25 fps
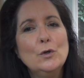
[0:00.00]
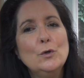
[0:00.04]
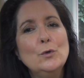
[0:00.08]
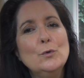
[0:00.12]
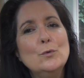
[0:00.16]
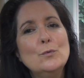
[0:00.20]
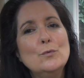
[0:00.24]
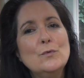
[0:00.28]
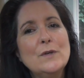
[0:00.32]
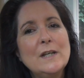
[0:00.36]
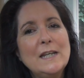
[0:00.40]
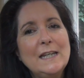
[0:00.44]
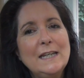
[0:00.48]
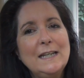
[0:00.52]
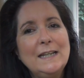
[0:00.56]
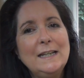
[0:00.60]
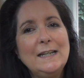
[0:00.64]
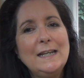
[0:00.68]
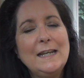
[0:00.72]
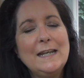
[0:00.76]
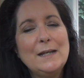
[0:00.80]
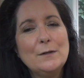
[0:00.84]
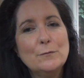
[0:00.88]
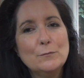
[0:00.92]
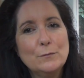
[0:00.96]
Who
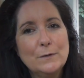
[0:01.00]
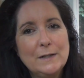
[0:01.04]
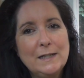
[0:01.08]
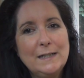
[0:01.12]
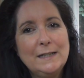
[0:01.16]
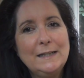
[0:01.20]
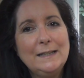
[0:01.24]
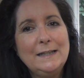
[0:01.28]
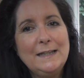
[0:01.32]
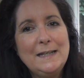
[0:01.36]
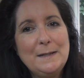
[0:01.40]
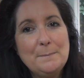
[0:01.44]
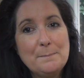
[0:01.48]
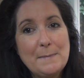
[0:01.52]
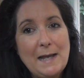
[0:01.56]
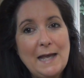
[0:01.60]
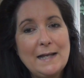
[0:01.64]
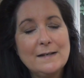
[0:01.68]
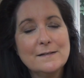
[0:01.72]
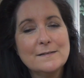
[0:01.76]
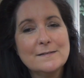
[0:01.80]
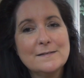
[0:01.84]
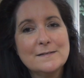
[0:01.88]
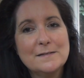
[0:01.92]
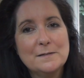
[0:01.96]
really, really
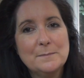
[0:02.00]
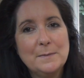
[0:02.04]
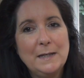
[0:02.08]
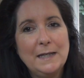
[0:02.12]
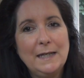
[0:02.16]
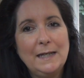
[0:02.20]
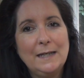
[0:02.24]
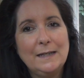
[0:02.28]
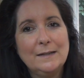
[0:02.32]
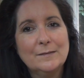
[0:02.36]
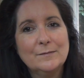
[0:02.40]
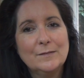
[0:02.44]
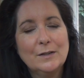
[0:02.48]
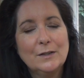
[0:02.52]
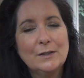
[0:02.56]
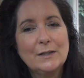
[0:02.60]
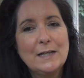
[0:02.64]
matters to me?